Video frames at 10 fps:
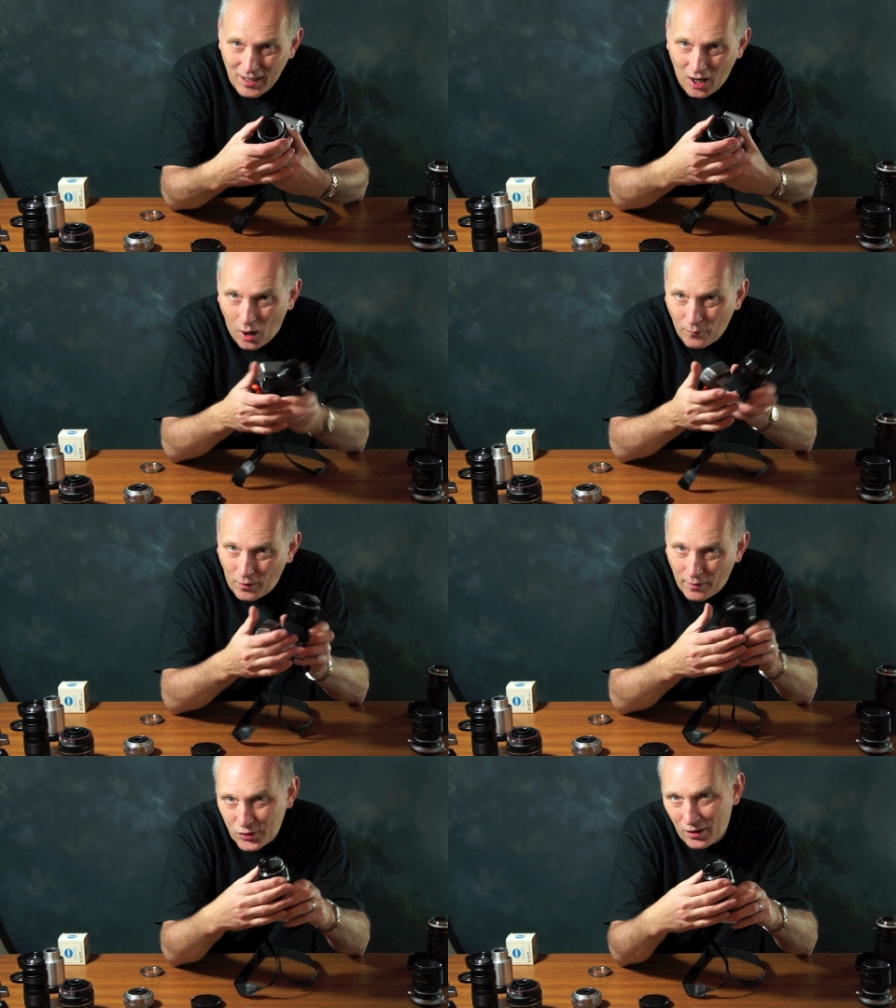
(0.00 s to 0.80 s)

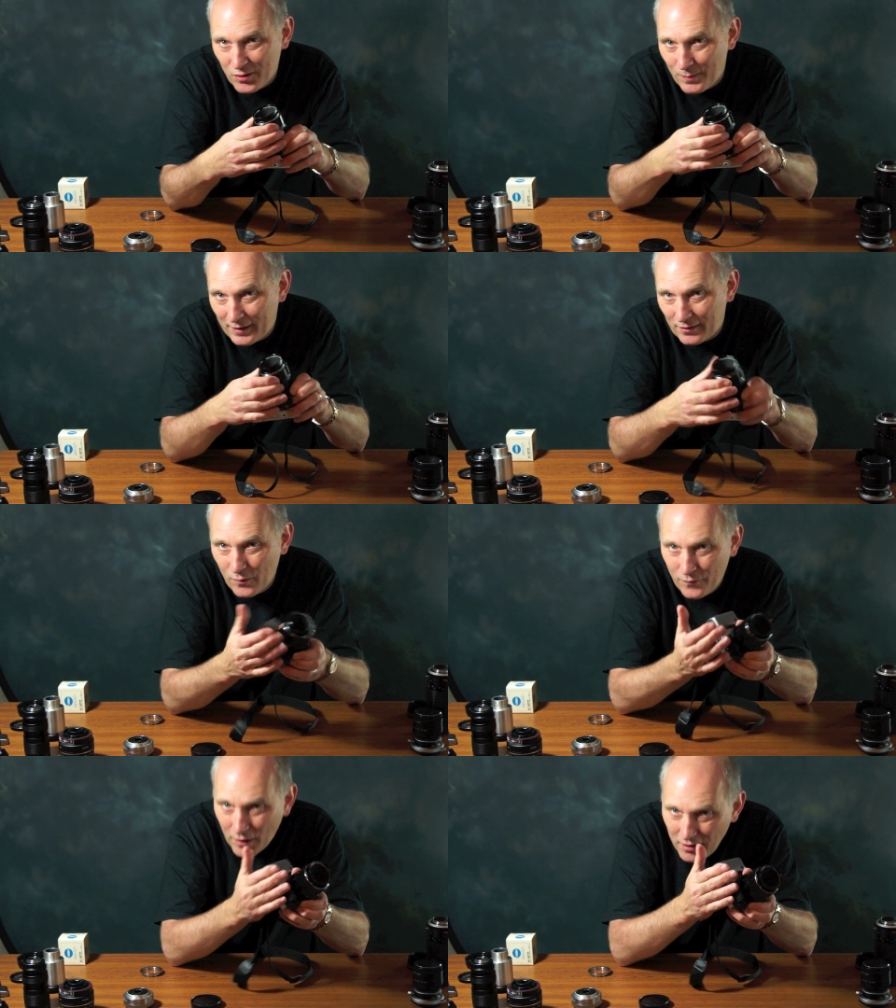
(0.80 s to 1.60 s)
half-life size macro,
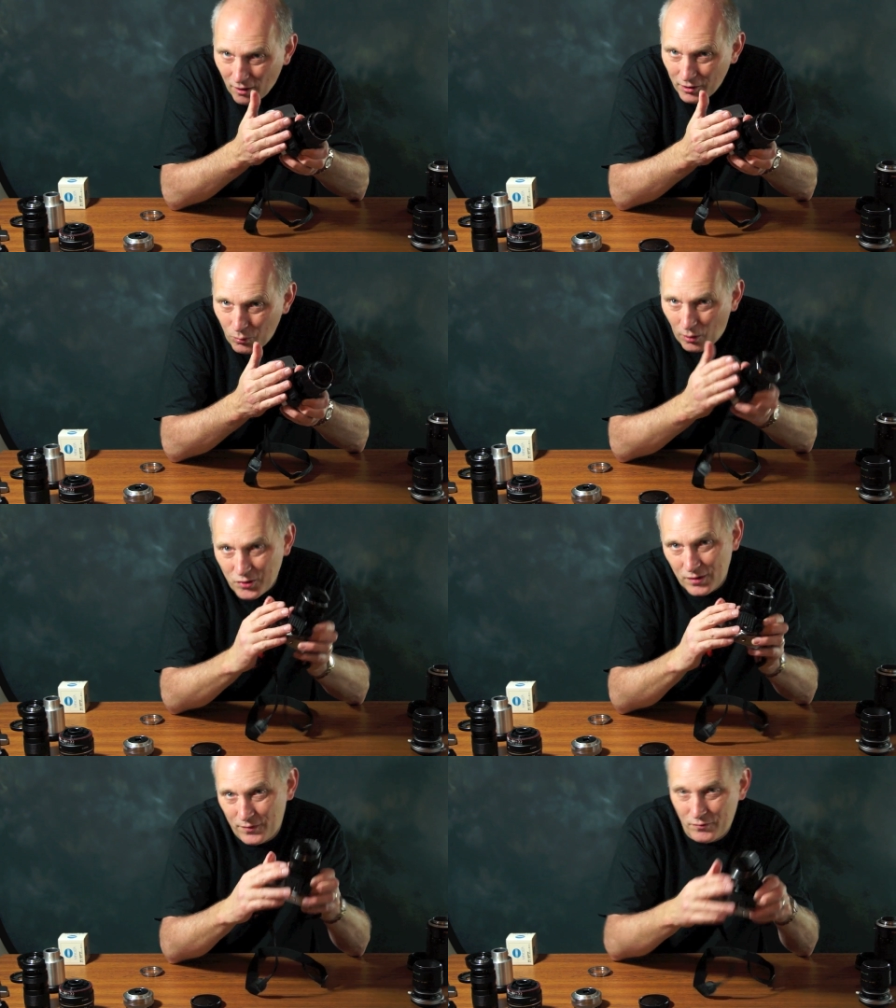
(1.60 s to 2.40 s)
very high
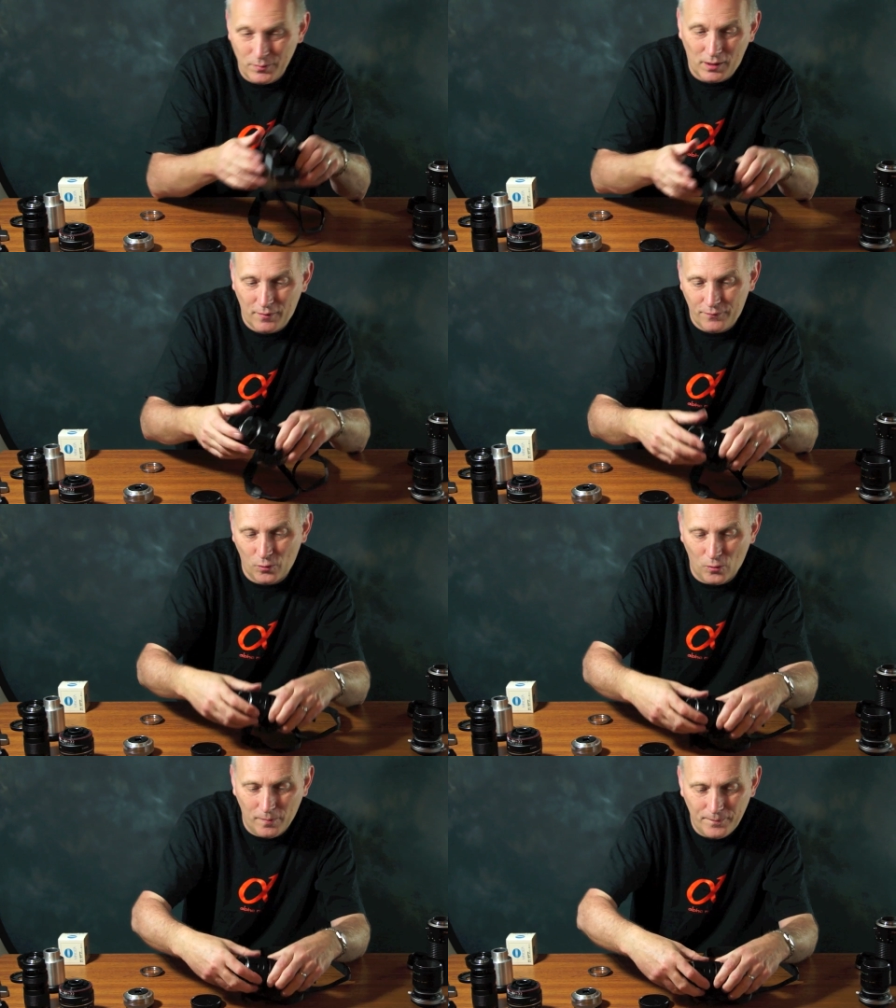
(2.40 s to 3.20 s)
quality 50mm
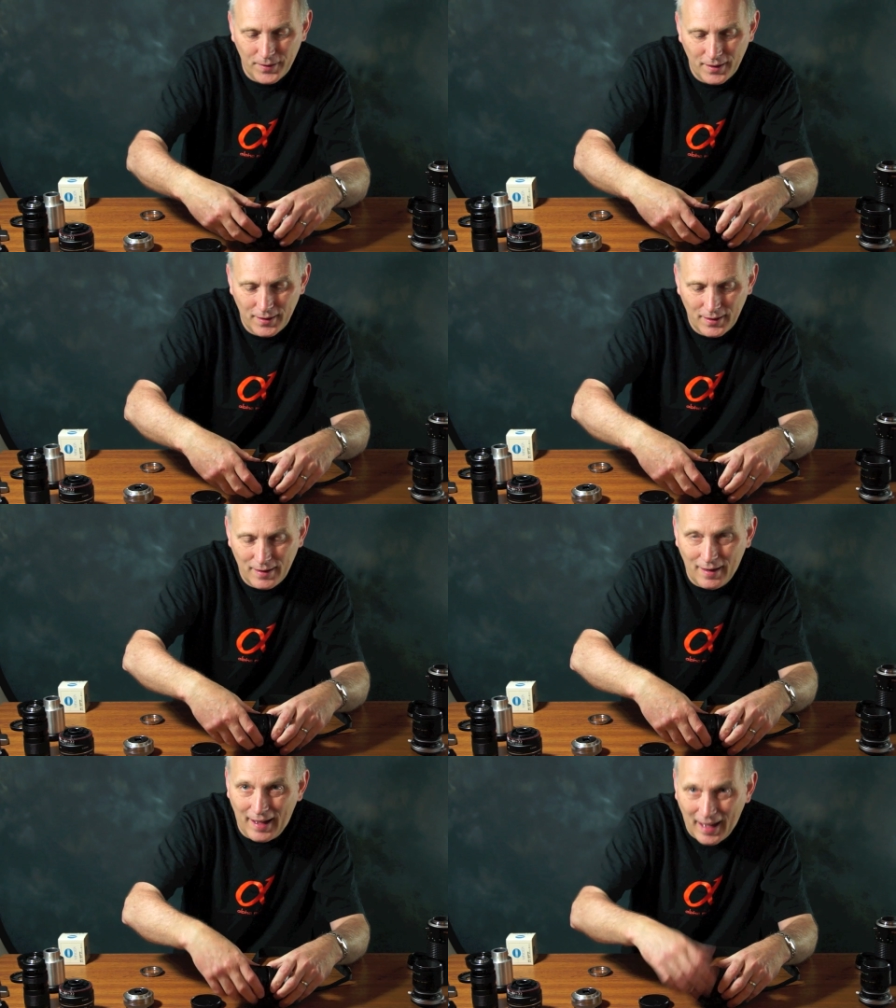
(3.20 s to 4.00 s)
f4.
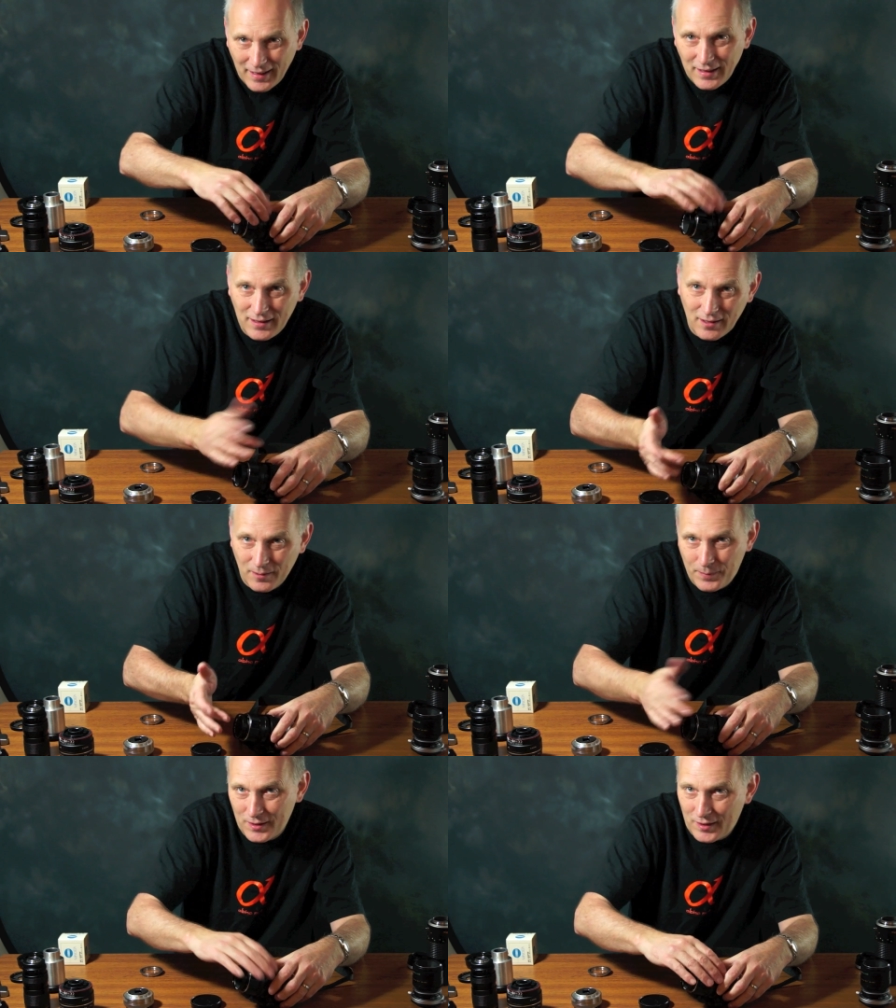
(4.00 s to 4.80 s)
Any
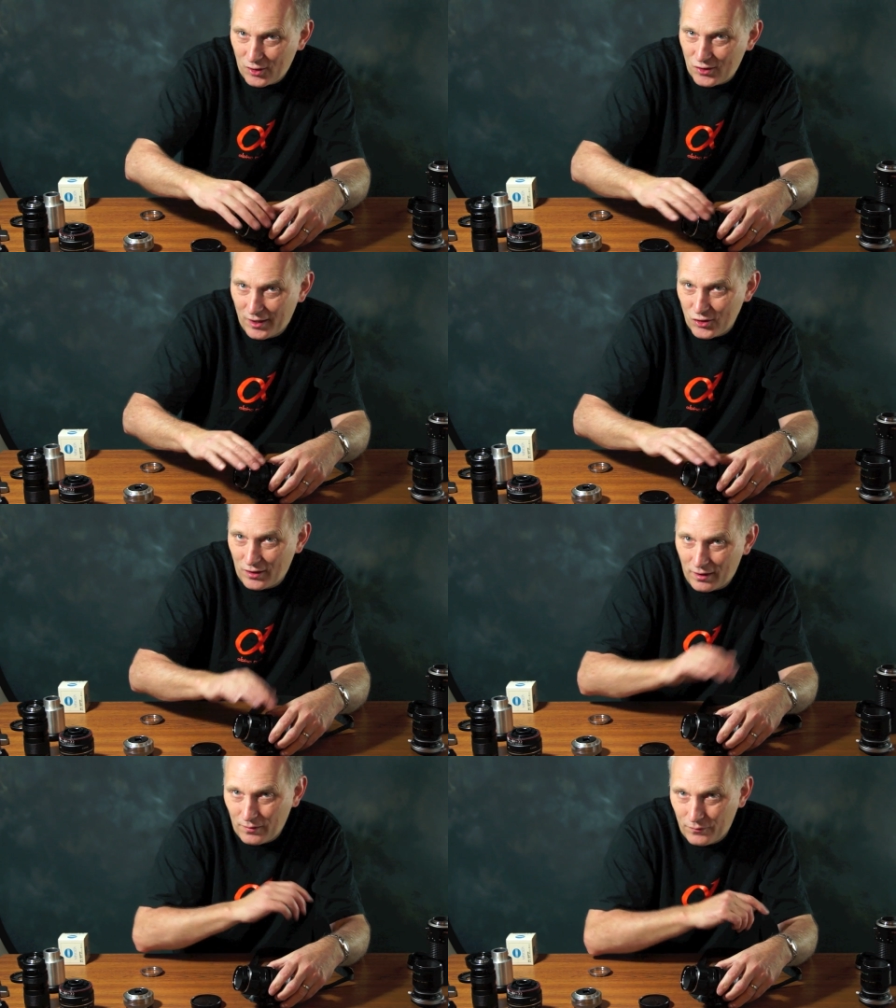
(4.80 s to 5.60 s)
Pentax lens that
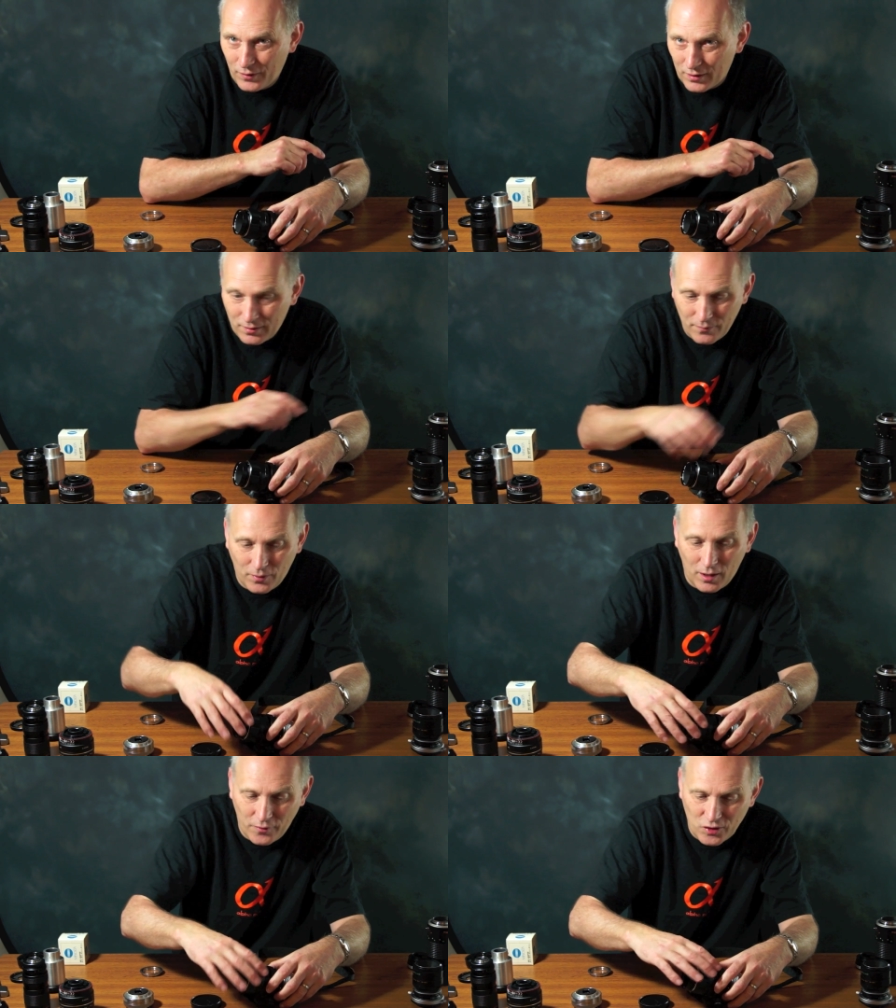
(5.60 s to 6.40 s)
I can fit
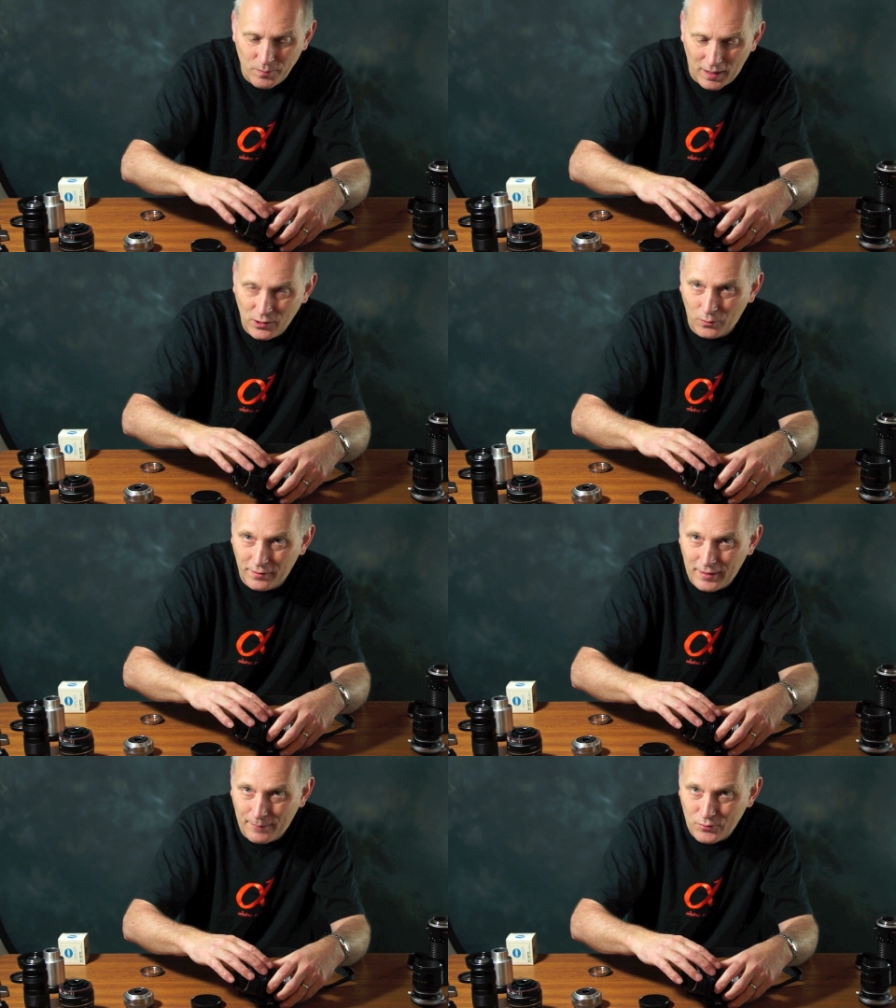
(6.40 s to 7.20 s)
via this manual
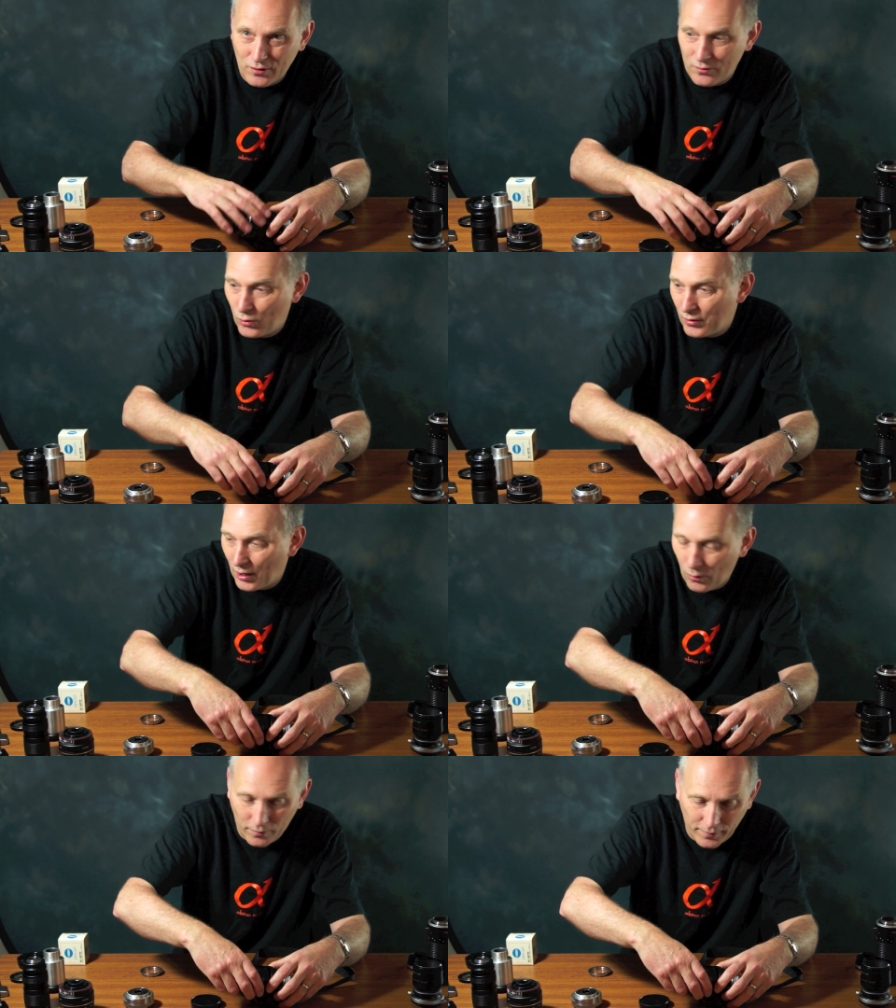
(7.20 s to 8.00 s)
adapter will
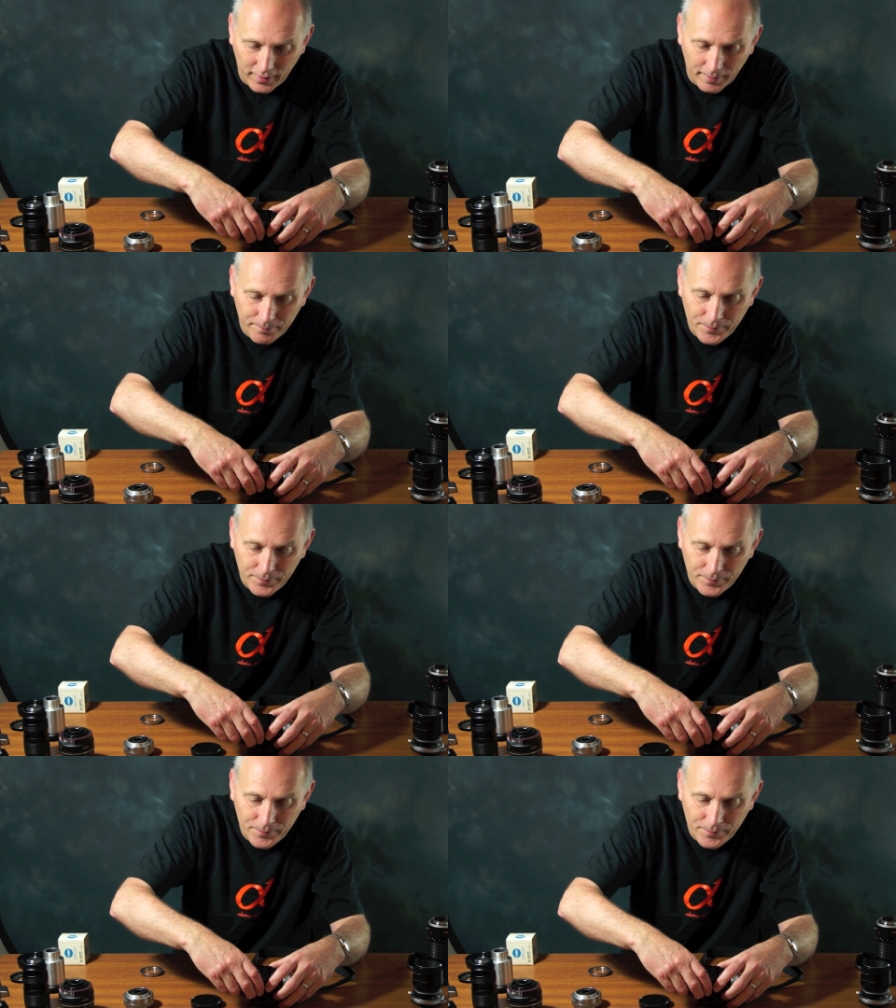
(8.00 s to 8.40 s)
go on there.